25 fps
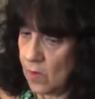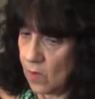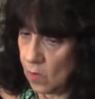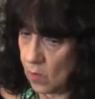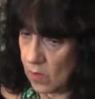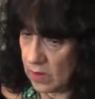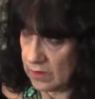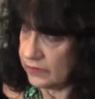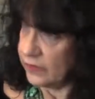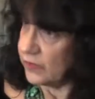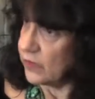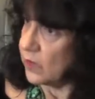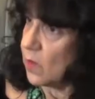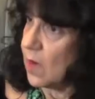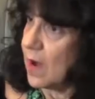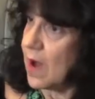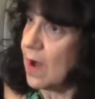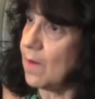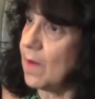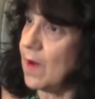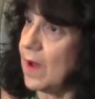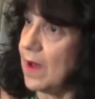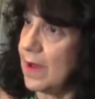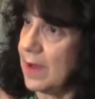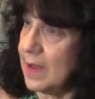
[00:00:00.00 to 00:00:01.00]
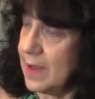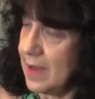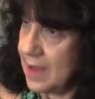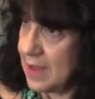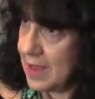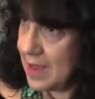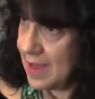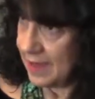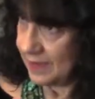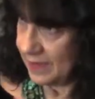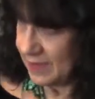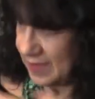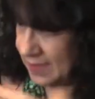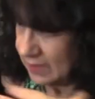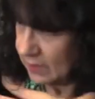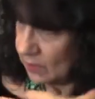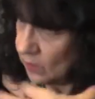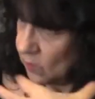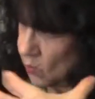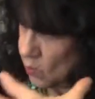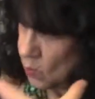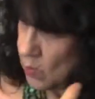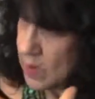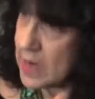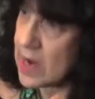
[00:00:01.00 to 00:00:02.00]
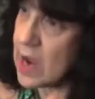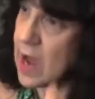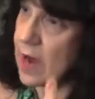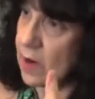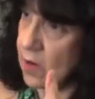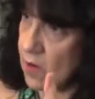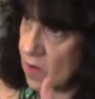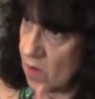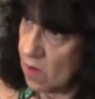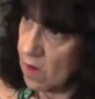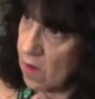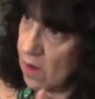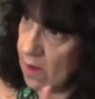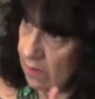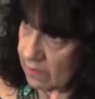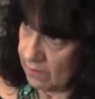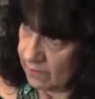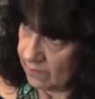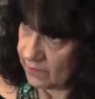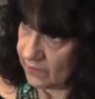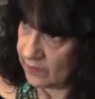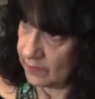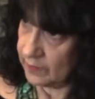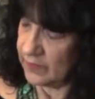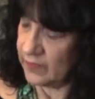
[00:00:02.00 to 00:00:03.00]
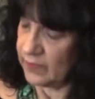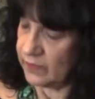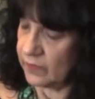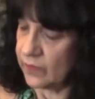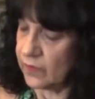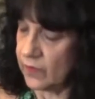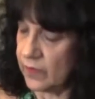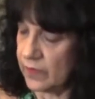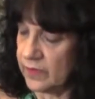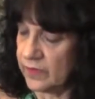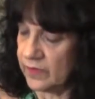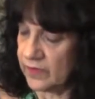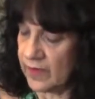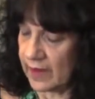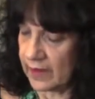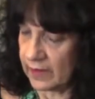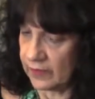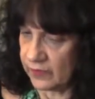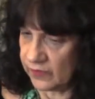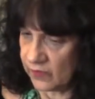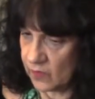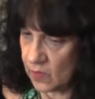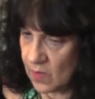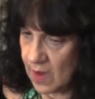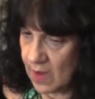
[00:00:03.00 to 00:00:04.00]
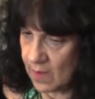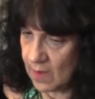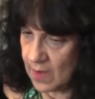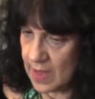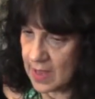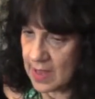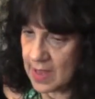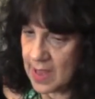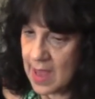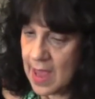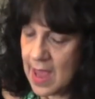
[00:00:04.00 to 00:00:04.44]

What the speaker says: one chihuahua, and then we got a call for the second chihuahua.